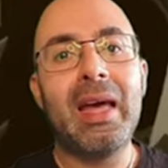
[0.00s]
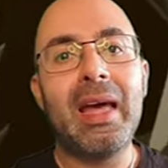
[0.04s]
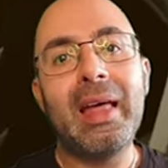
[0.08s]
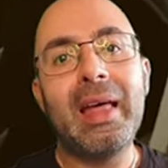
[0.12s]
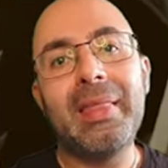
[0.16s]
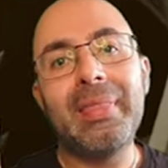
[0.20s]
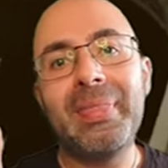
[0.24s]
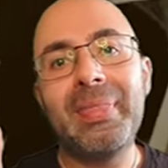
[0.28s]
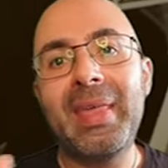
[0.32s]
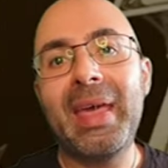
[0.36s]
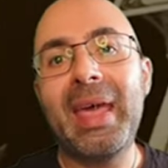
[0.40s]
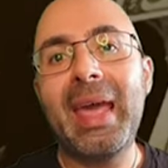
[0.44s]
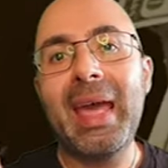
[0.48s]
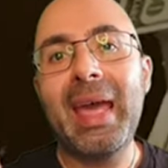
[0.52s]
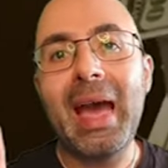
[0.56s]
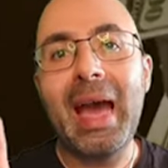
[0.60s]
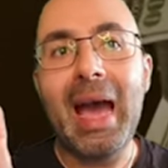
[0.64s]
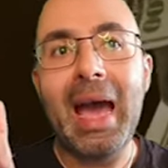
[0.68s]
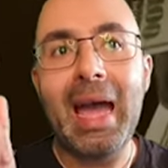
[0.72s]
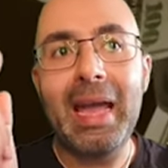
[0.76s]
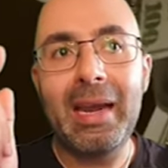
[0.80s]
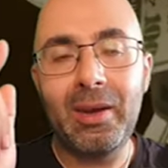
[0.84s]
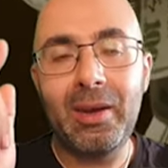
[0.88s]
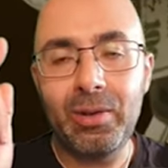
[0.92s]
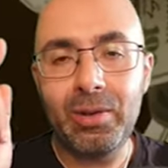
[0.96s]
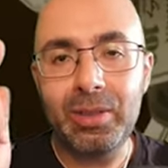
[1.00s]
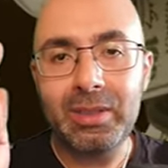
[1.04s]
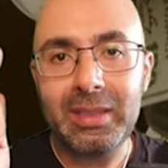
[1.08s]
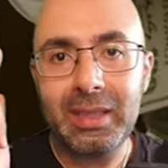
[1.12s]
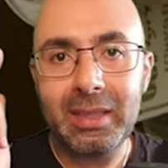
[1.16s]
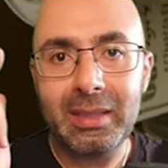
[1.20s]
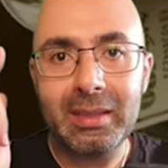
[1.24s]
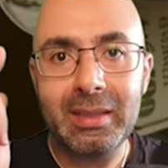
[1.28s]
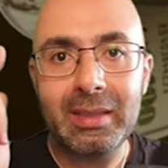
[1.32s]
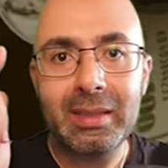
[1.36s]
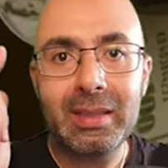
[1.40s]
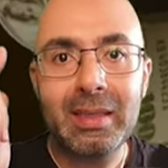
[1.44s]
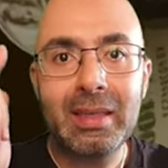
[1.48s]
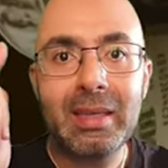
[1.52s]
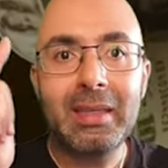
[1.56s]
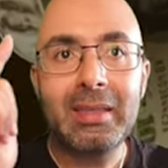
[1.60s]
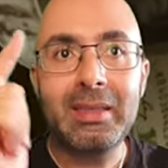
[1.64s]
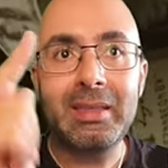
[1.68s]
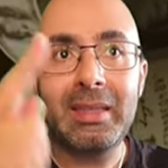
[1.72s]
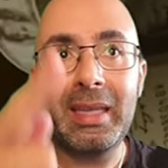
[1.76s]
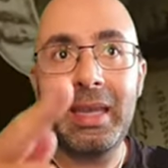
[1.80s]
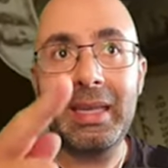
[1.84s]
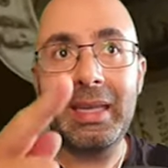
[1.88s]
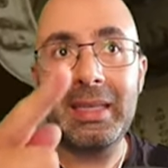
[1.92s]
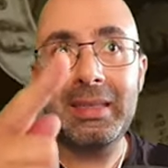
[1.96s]
they are losing
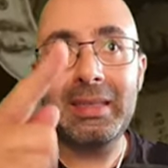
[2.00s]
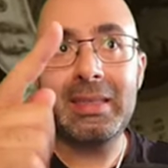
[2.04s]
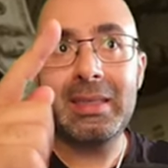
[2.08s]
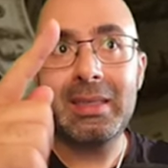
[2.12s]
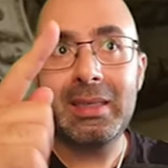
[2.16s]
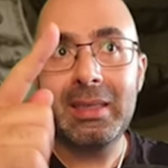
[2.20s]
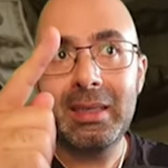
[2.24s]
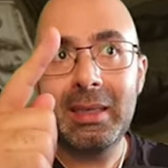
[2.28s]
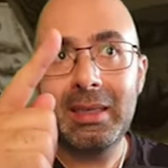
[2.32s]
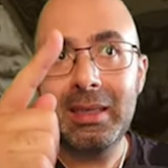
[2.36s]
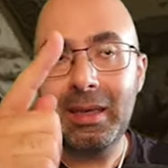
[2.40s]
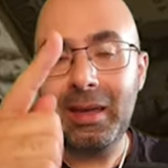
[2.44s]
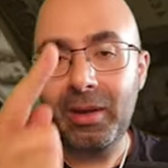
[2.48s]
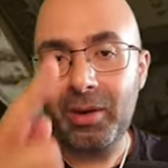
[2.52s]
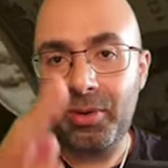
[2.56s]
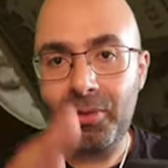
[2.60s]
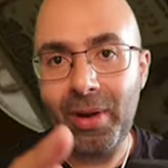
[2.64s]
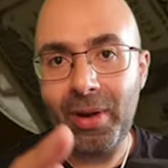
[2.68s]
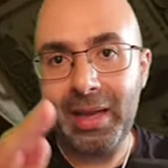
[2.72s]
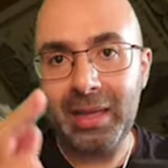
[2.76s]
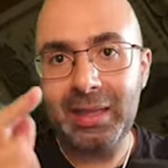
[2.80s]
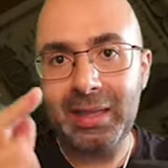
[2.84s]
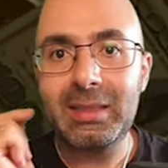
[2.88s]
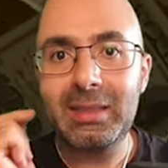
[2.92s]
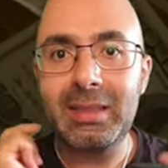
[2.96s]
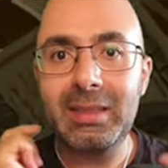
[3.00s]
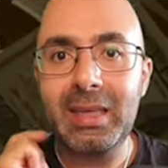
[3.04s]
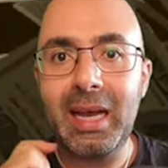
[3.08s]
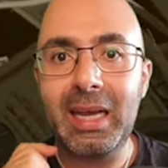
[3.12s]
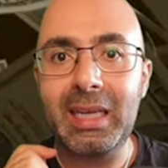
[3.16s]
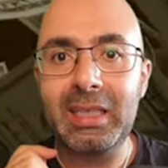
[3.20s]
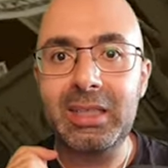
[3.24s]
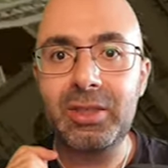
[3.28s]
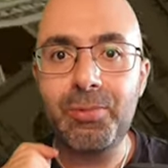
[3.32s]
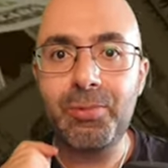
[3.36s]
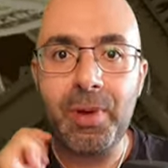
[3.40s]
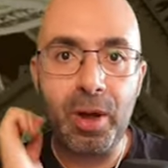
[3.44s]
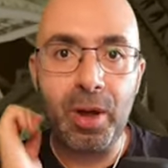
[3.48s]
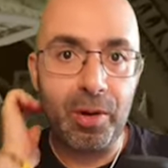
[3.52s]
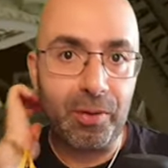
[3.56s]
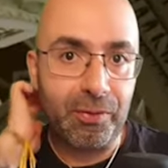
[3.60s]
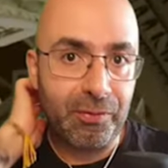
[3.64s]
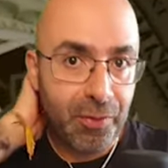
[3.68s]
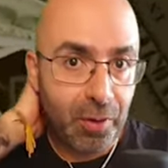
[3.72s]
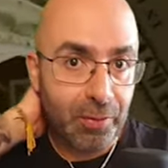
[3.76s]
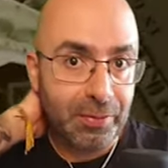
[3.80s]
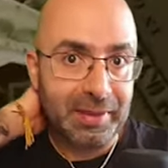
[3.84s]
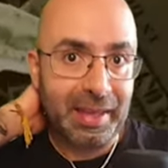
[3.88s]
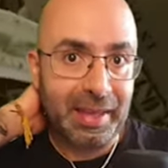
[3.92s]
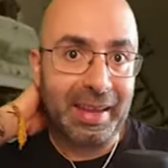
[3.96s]
these grants as well
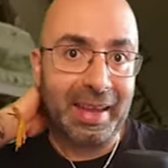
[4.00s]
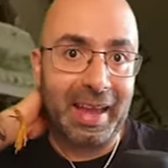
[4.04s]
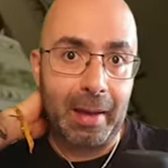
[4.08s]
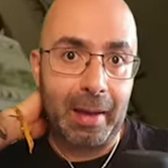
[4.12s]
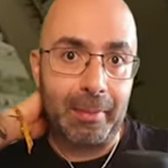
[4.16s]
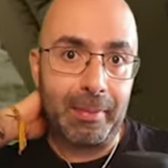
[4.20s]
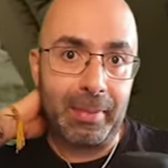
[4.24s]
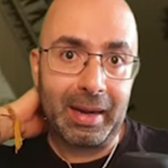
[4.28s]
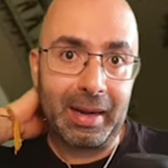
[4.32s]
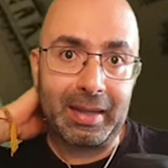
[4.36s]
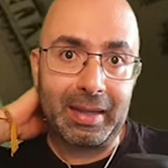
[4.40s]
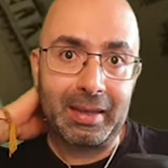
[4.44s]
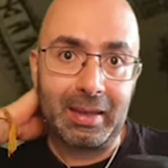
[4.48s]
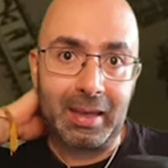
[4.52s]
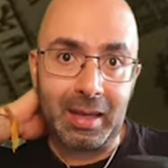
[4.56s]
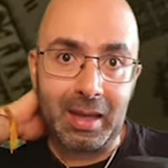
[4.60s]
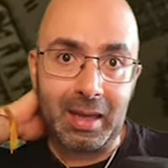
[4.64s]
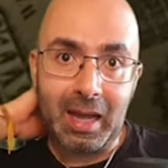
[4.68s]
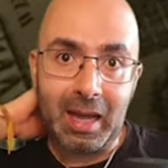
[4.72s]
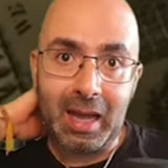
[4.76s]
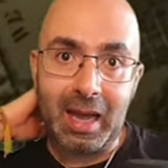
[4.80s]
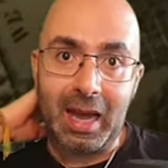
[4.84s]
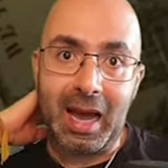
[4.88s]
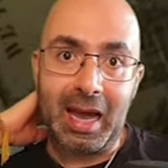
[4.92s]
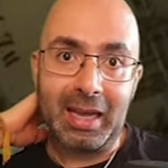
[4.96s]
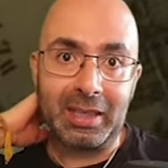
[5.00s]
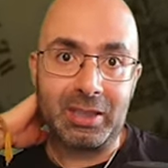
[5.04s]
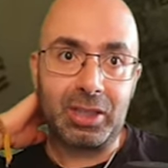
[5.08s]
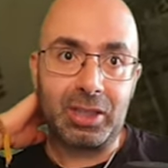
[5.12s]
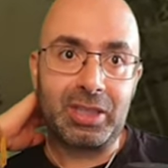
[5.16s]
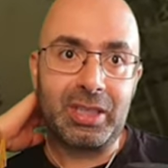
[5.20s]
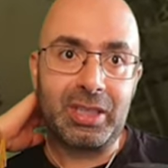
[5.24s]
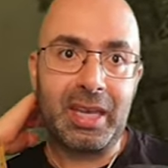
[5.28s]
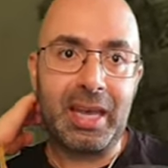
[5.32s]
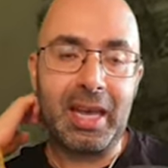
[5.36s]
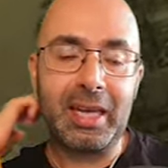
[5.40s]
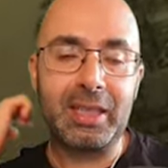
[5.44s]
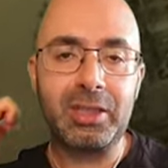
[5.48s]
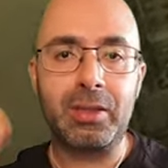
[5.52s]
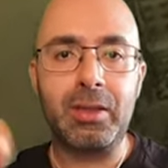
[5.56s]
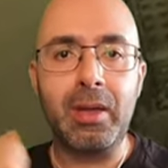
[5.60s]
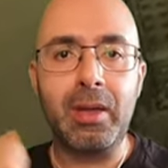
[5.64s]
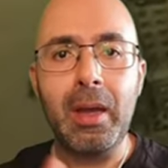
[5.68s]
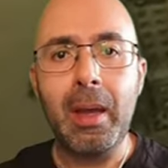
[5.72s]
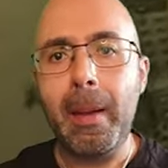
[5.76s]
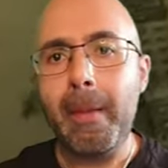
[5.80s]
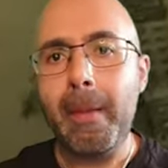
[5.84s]
from the gambling association.